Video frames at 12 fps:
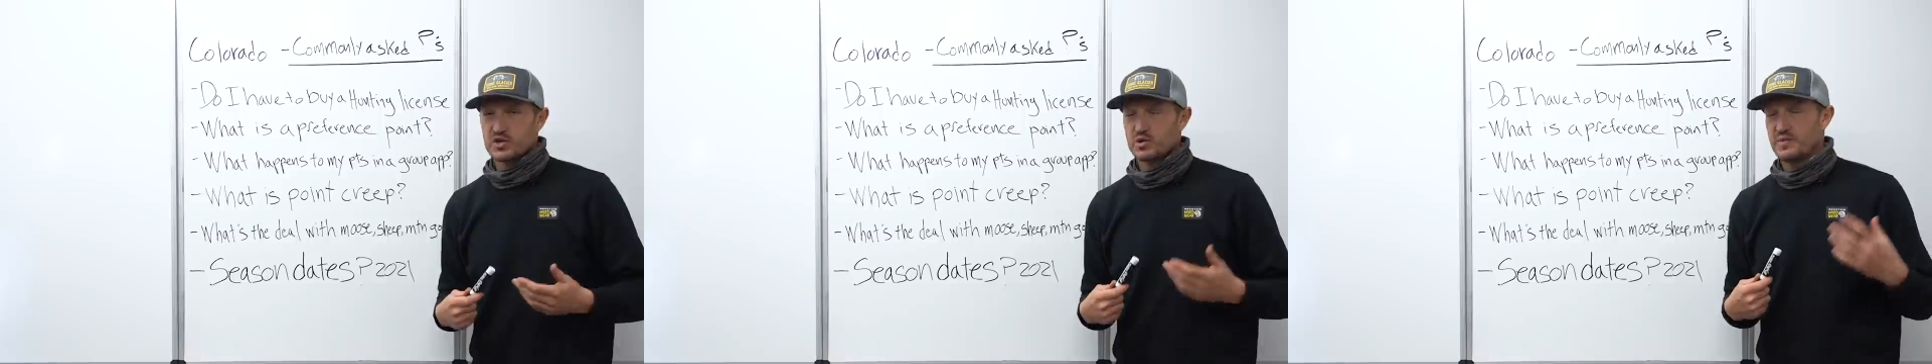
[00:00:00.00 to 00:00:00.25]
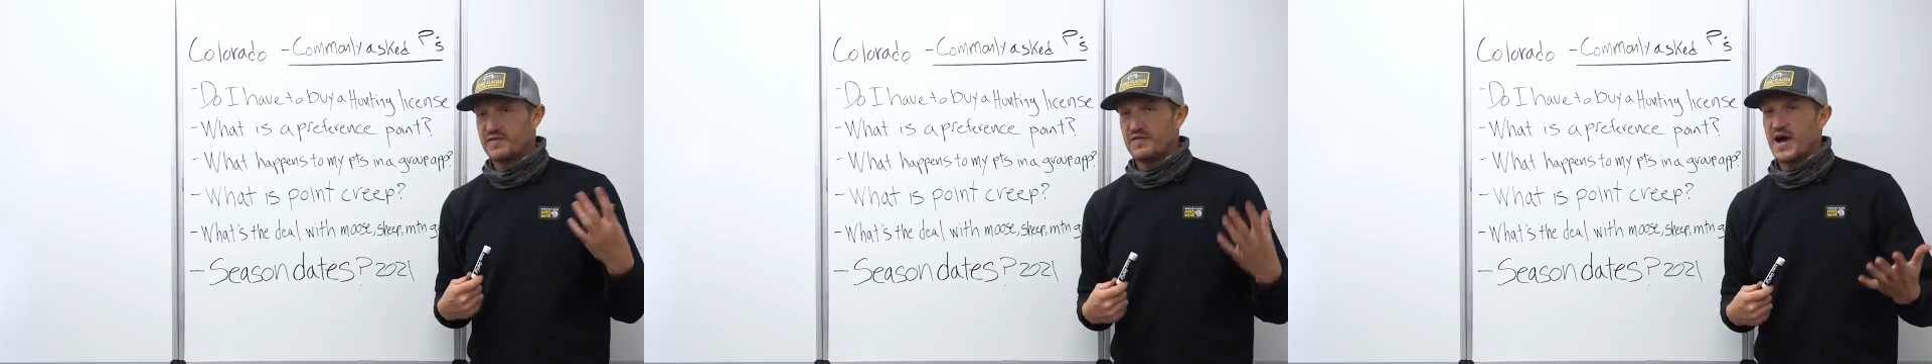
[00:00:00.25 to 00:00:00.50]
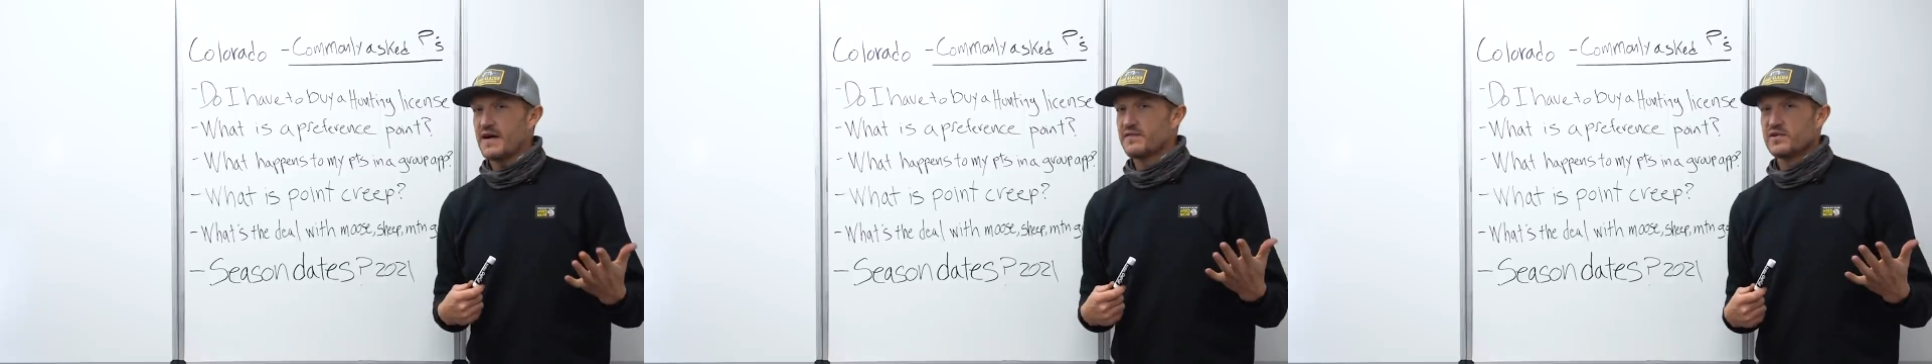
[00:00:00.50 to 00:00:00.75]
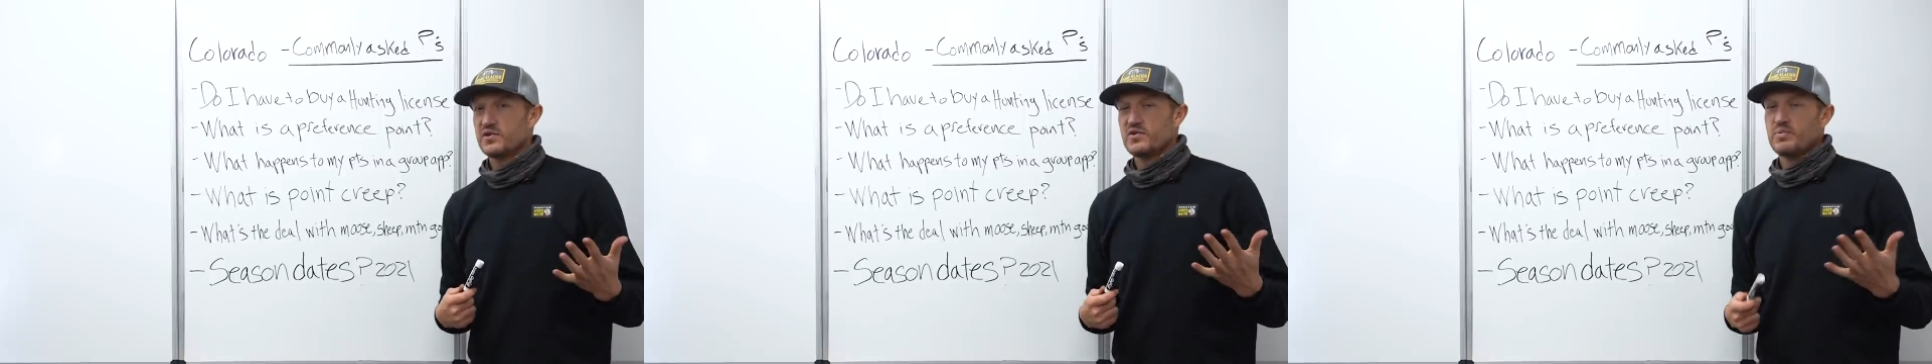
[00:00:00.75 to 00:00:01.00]
a group of five
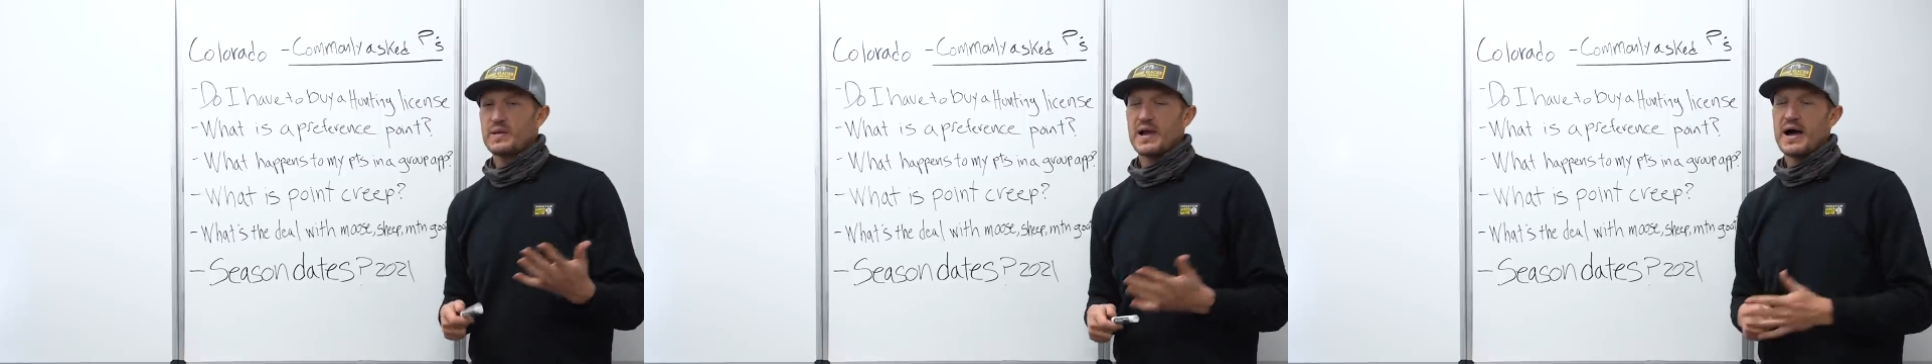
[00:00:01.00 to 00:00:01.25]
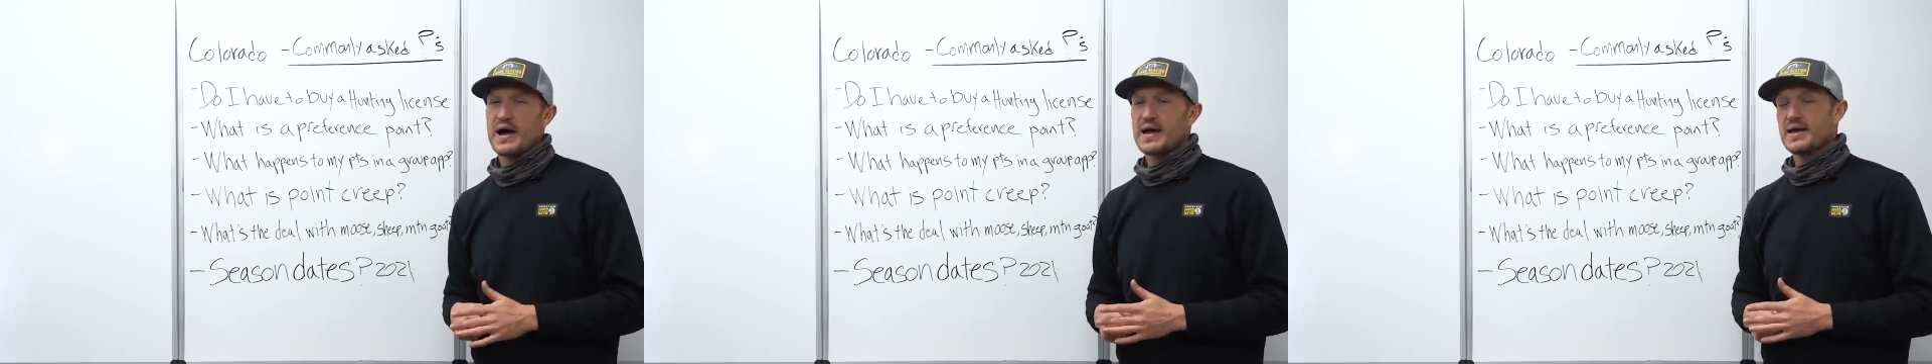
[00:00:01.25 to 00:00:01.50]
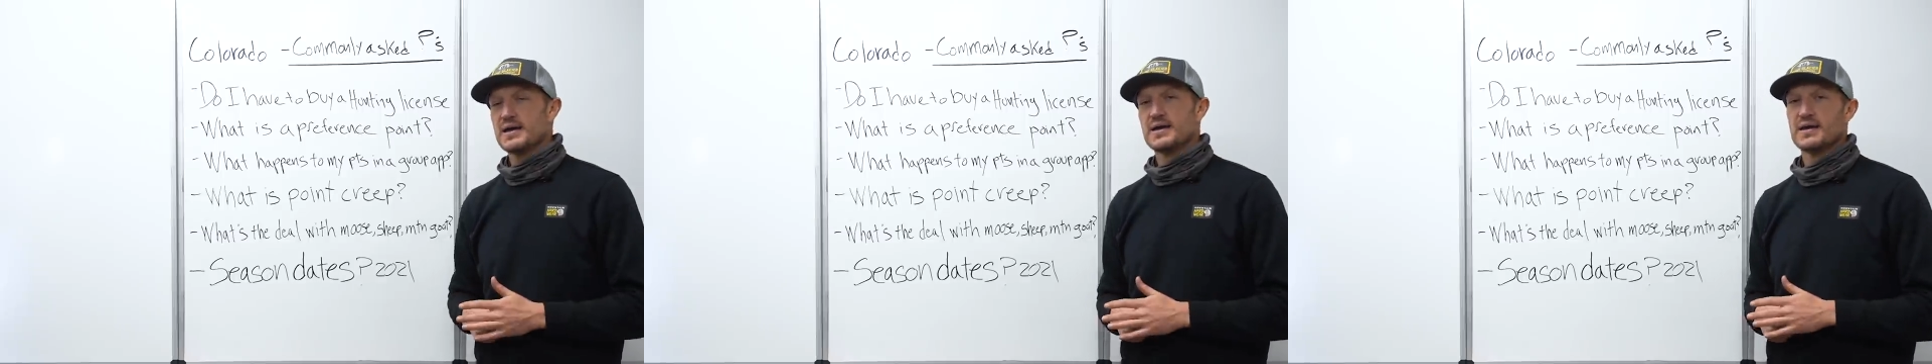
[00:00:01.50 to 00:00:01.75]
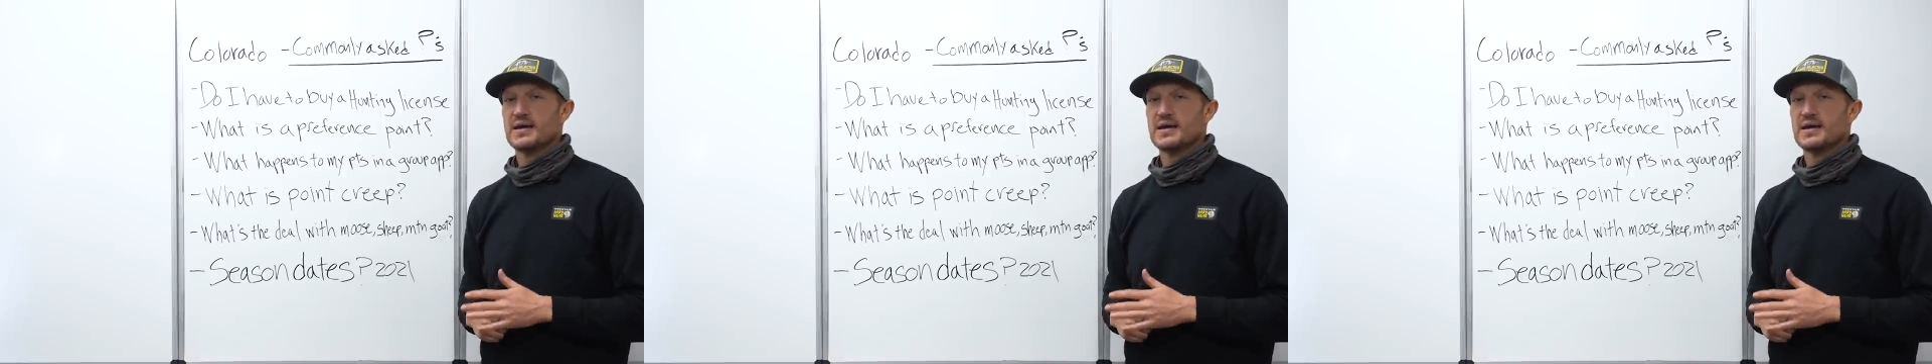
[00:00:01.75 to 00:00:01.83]
of you apply